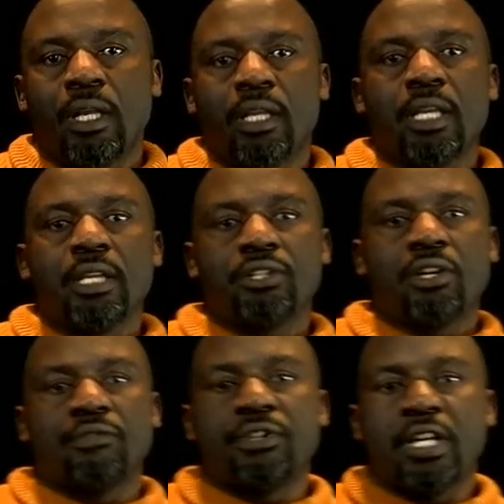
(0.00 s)
each
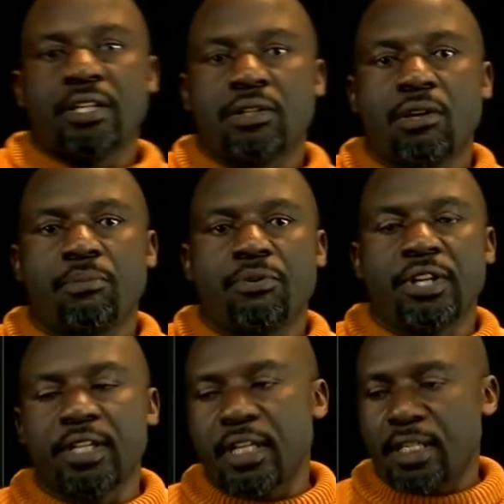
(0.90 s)
of these
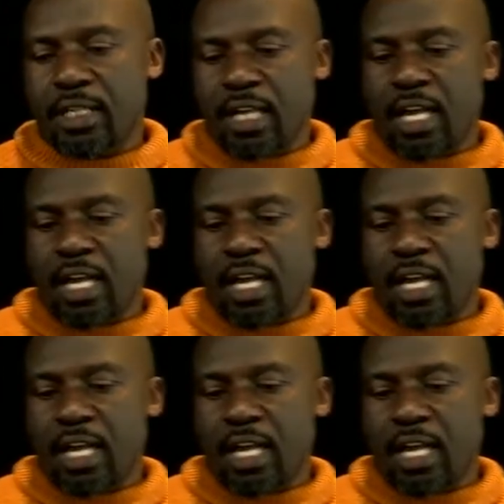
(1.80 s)
operators